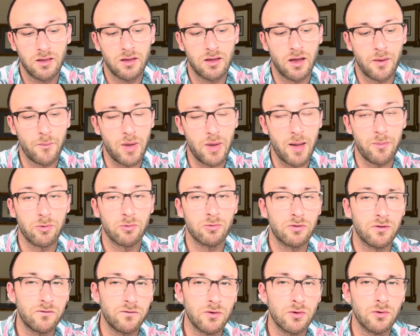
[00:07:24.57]
I'm happy
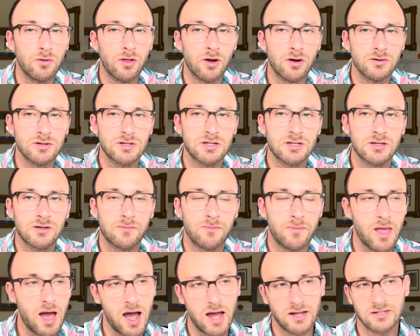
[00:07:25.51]
with a few of those.
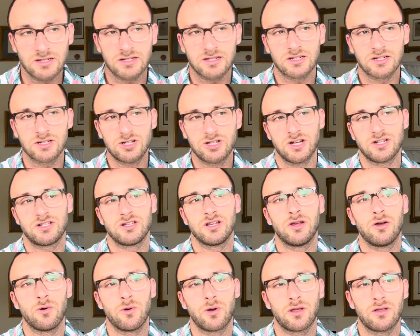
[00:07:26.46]
Not suggesting
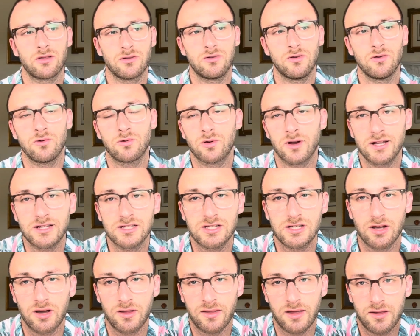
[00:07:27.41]
going too
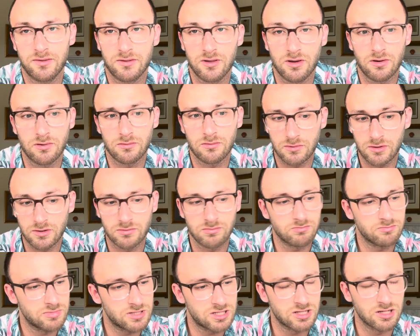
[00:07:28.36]
crazy on that, though. They're
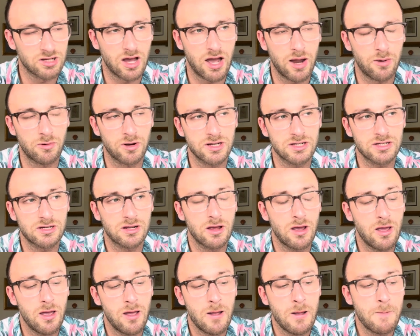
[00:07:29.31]
still high risk.
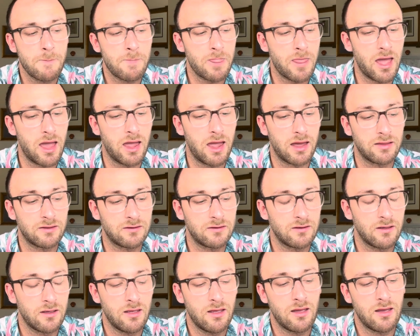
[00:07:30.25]
And
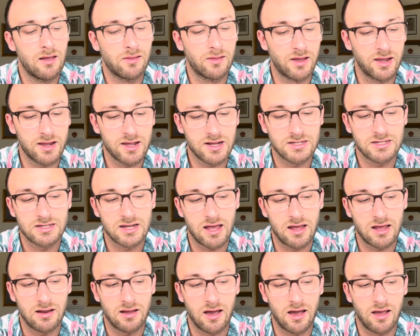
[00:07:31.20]
like I
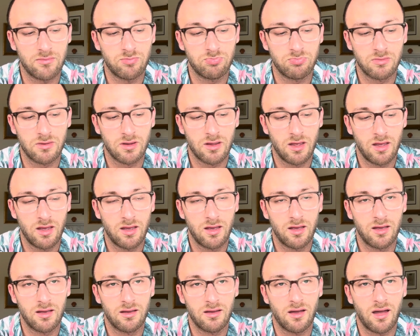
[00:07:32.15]
said,
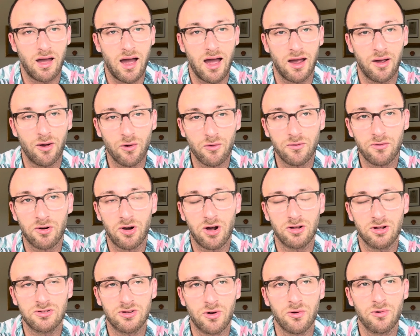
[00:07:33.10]
I
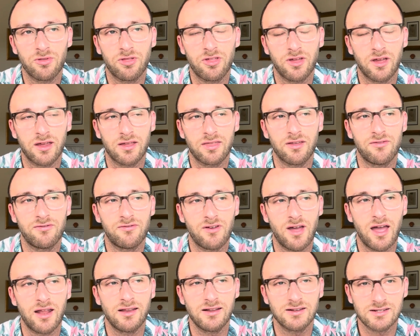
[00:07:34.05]
overall don't think the
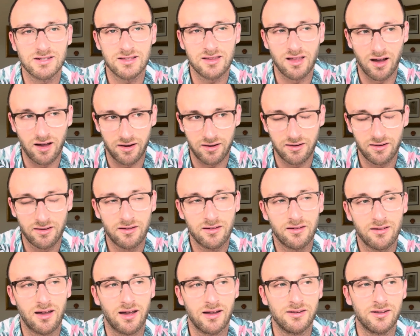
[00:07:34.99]
Fed is done.
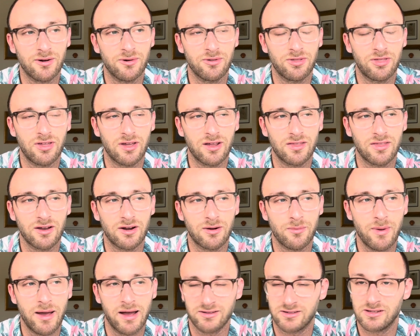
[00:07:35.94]
I don't think they're
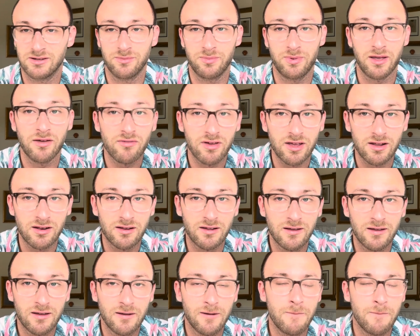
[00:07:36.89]
about to pivot.